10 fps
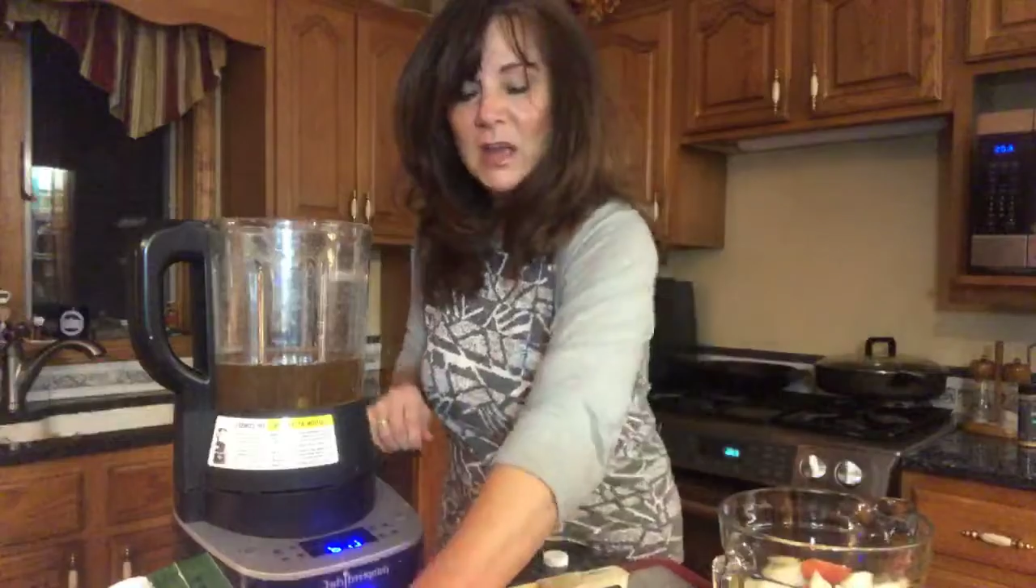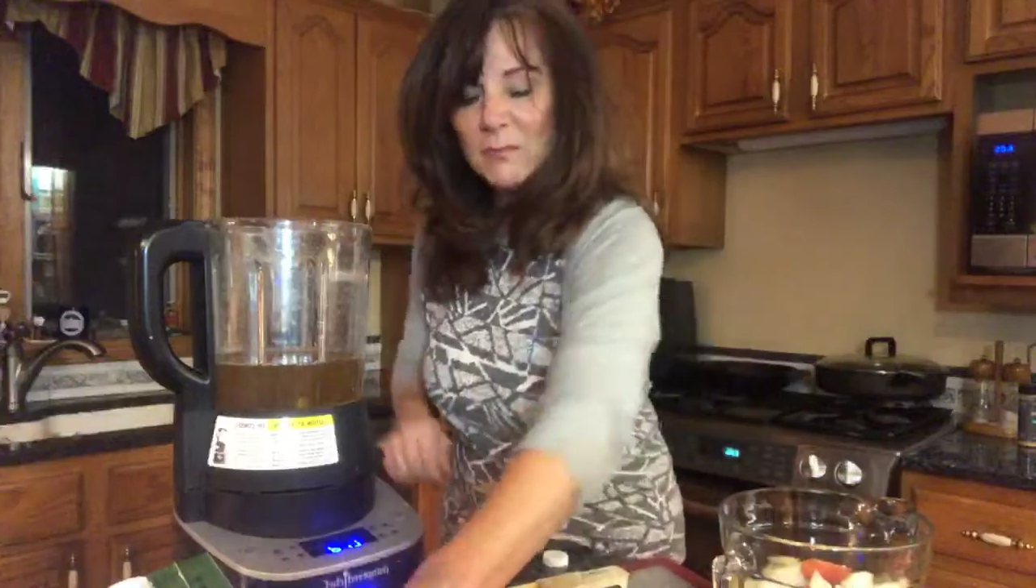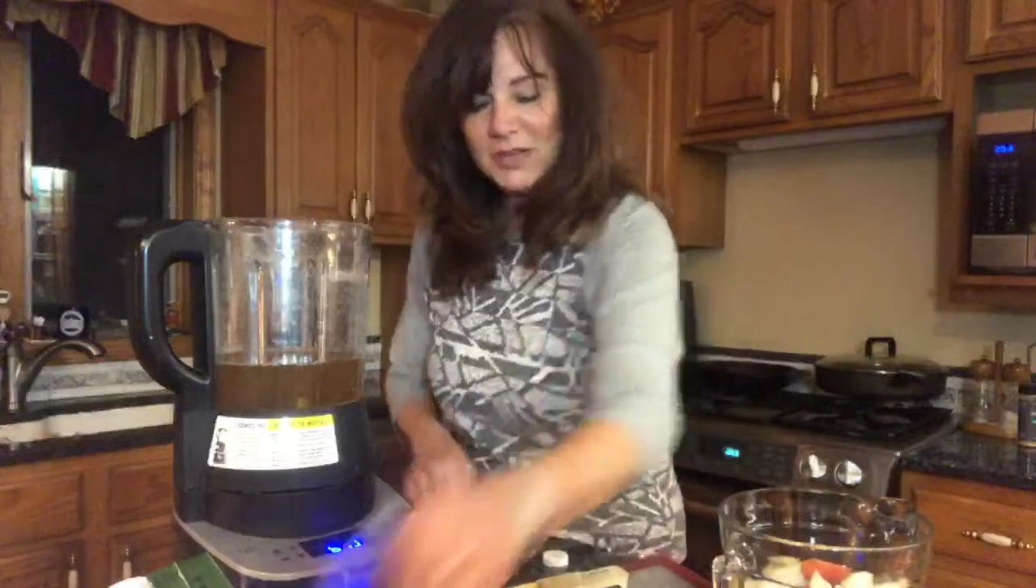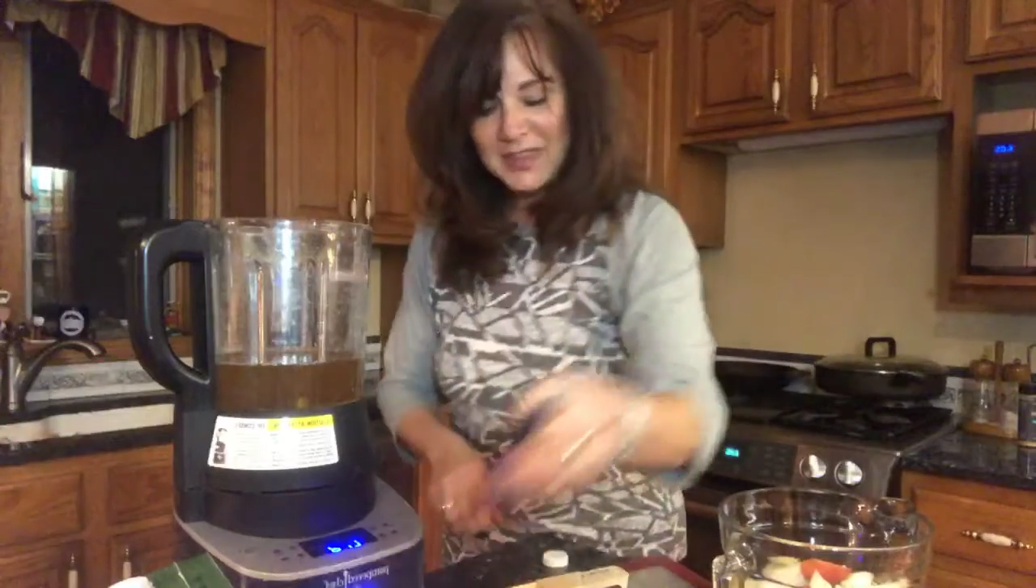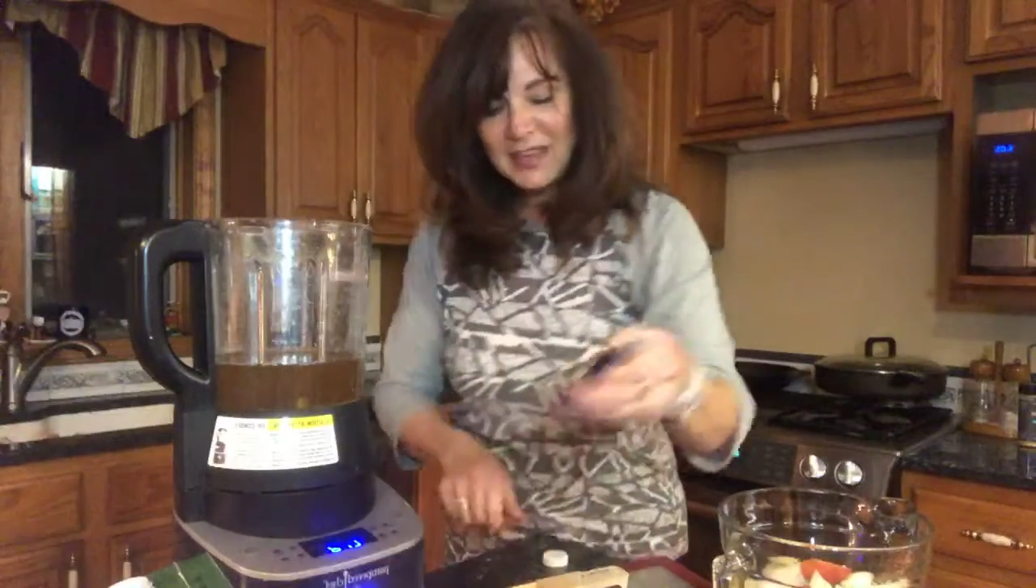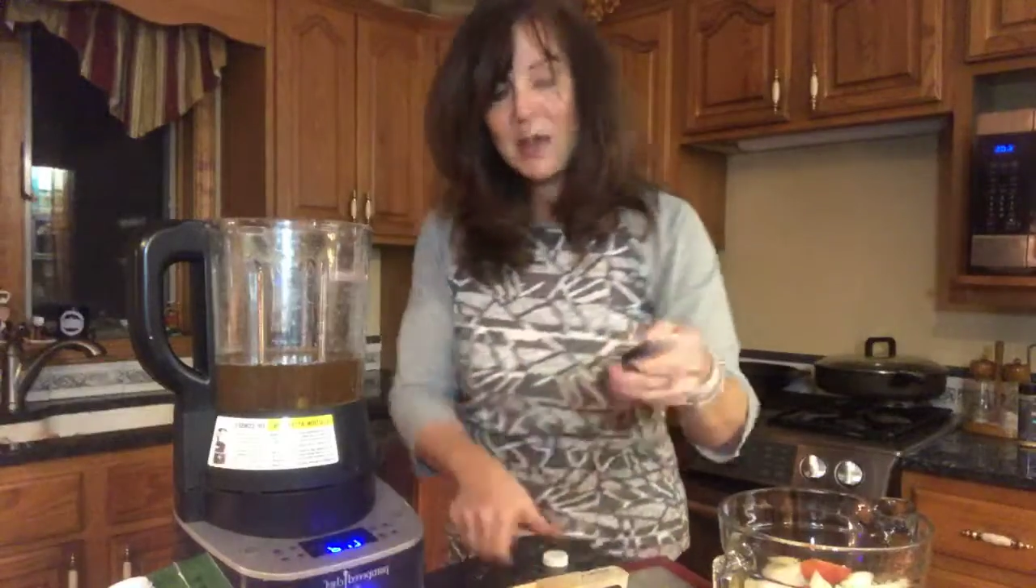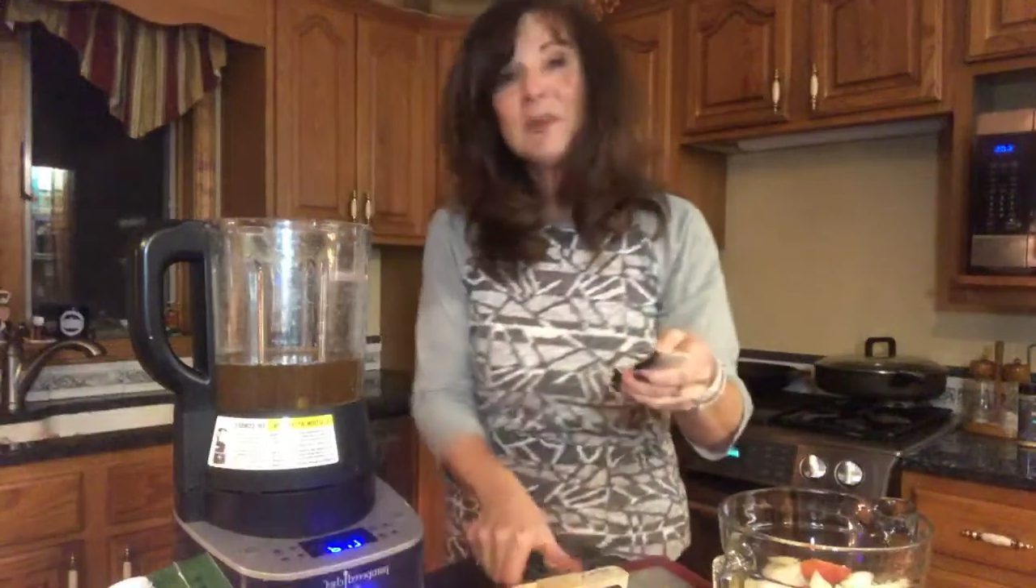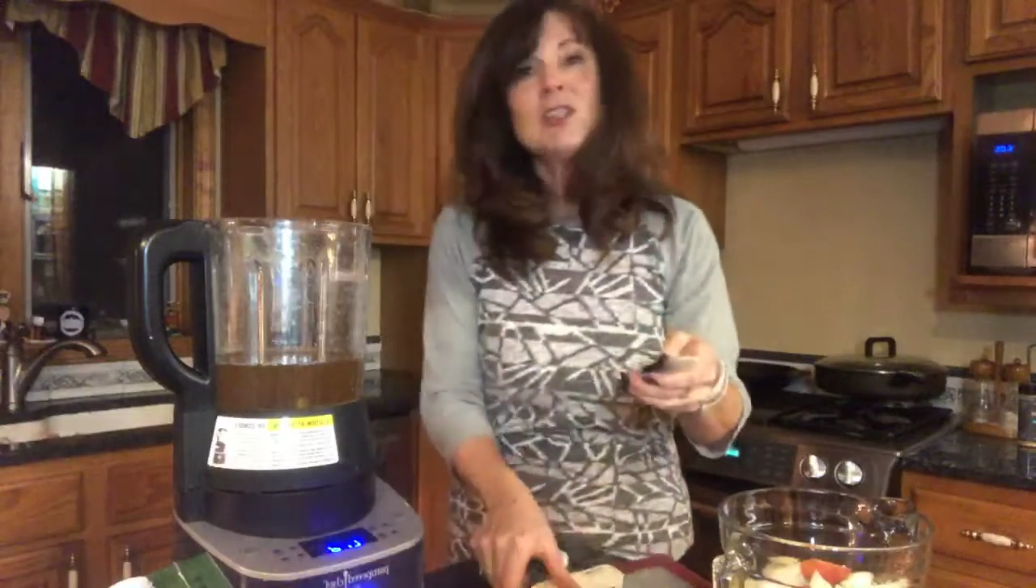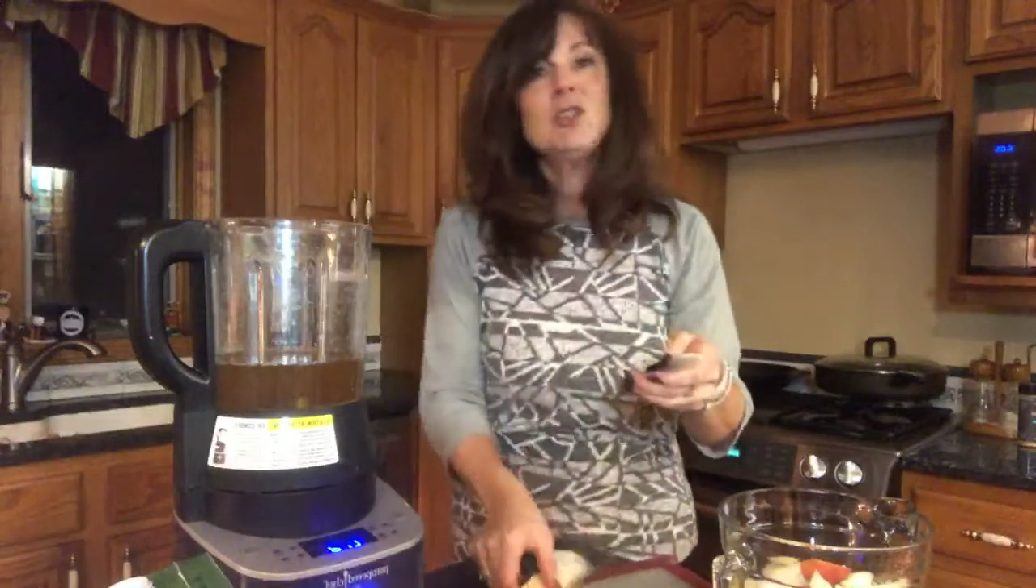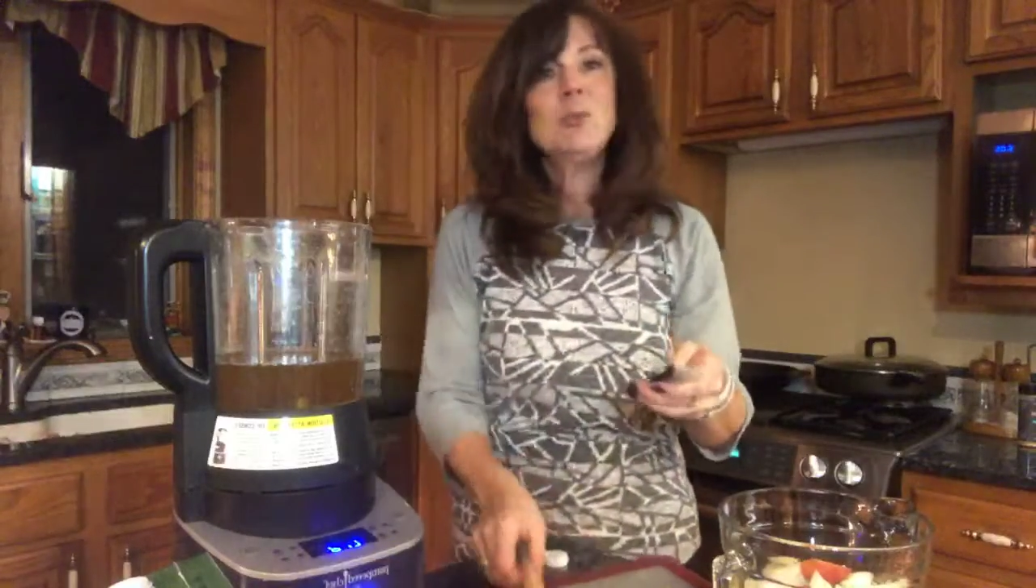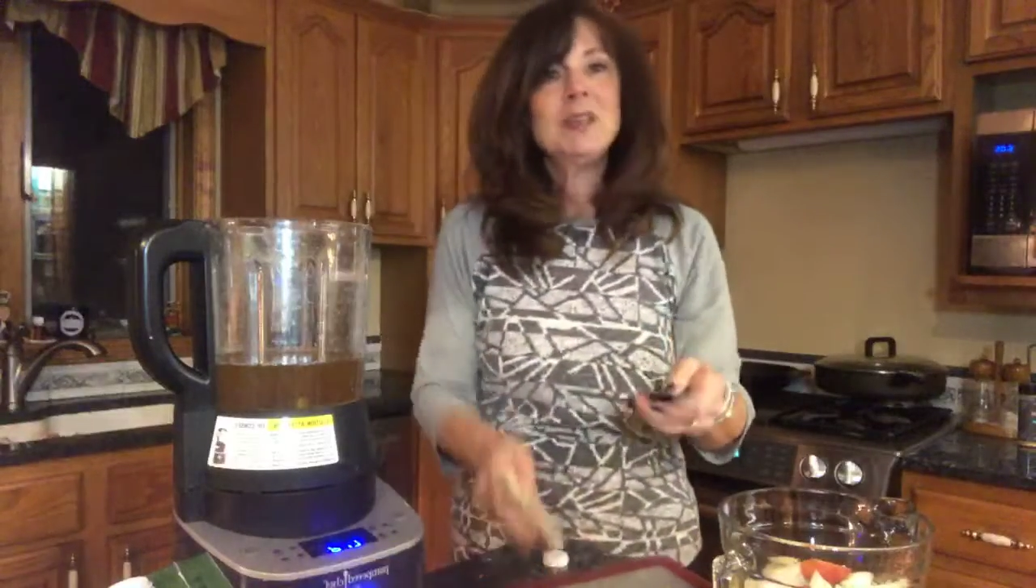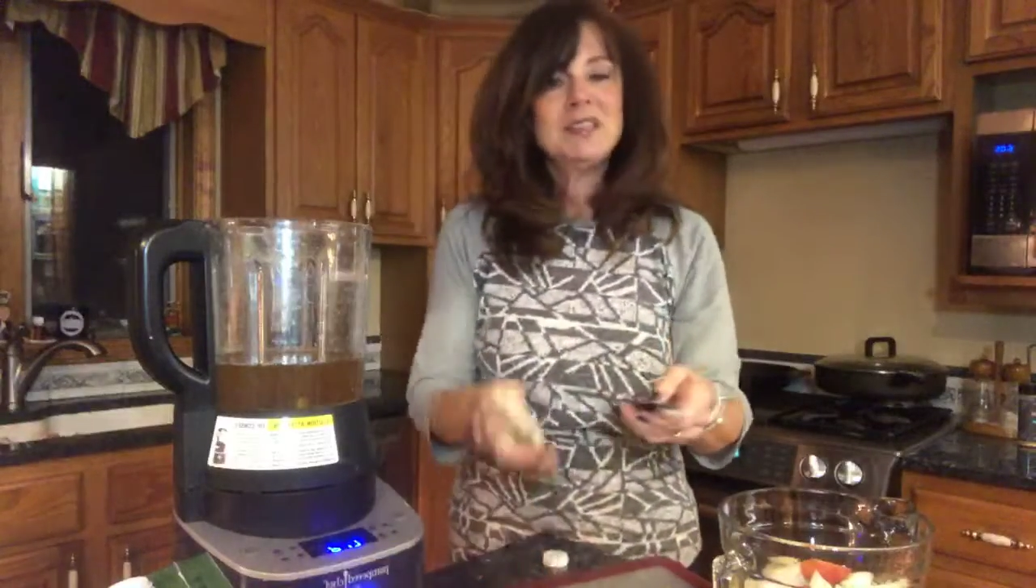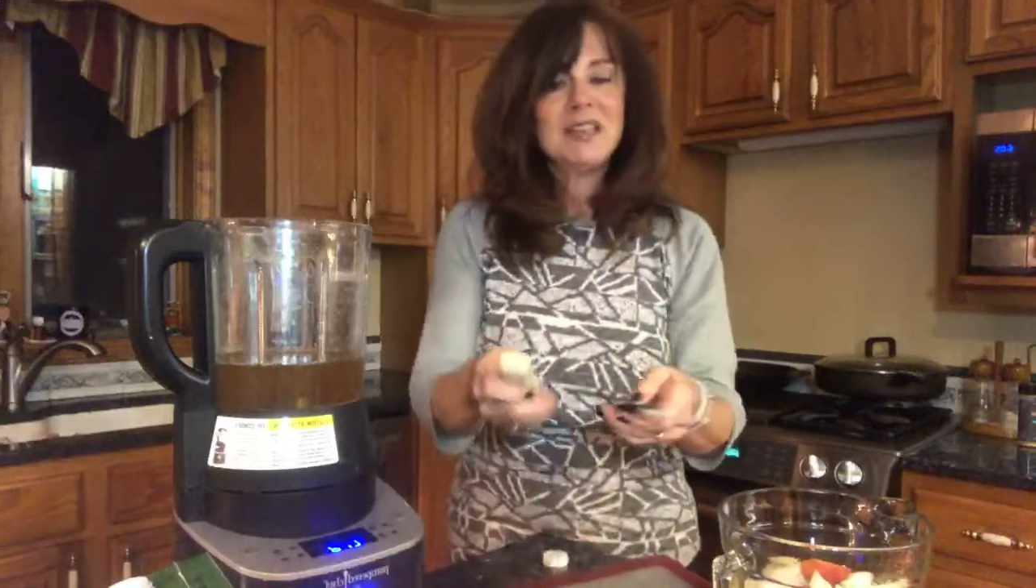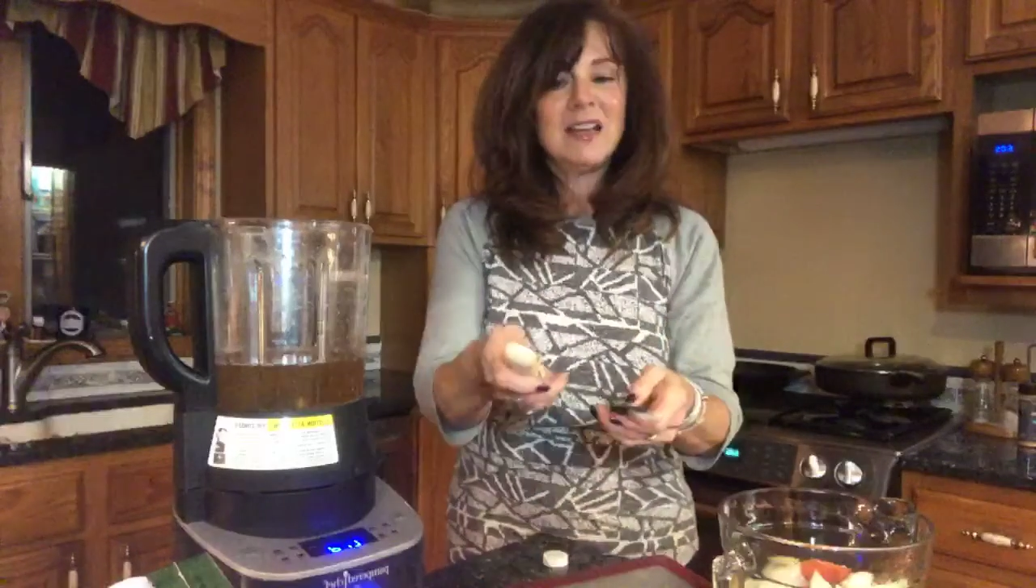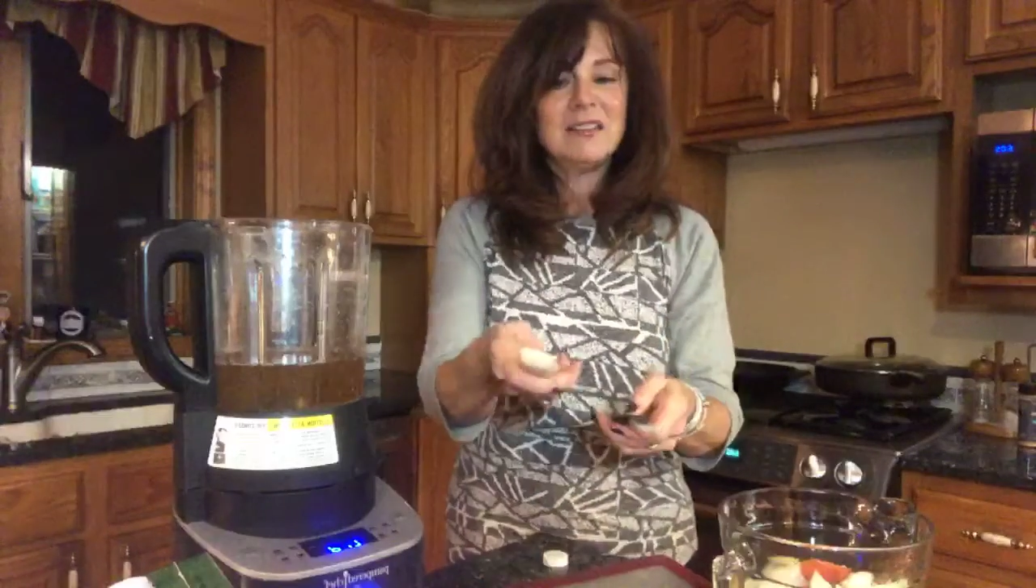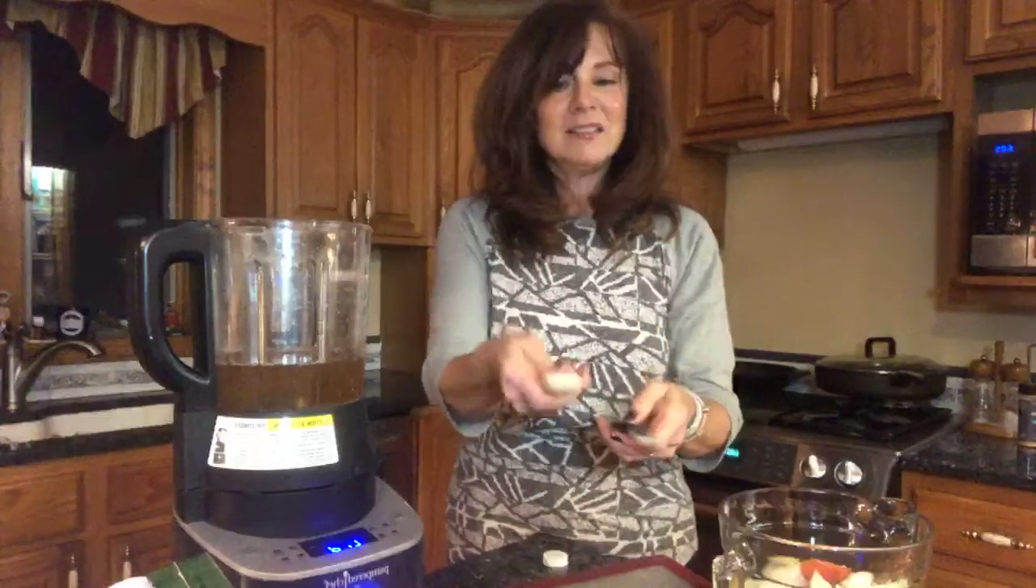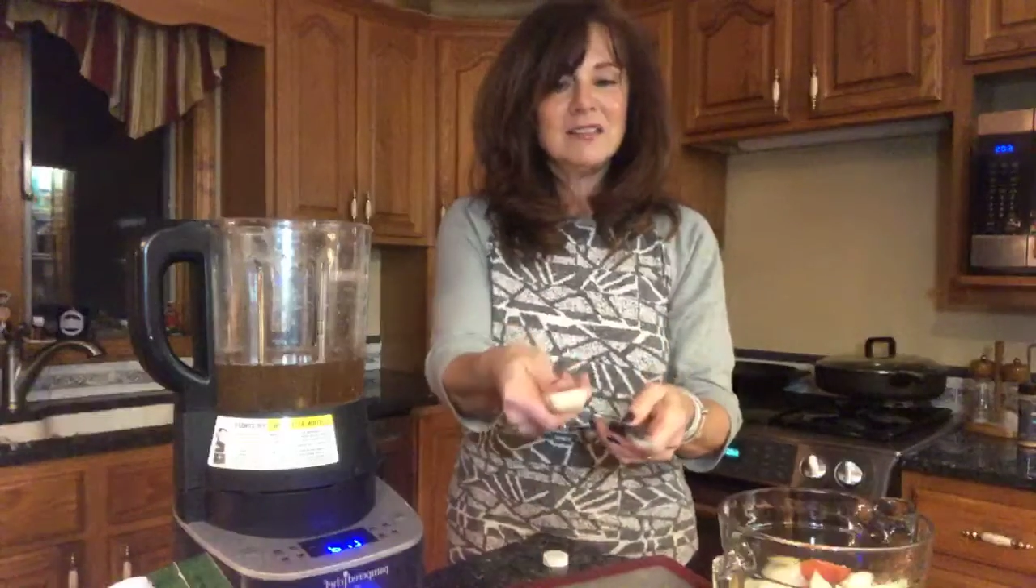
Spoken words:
But they come in a 2-piece set,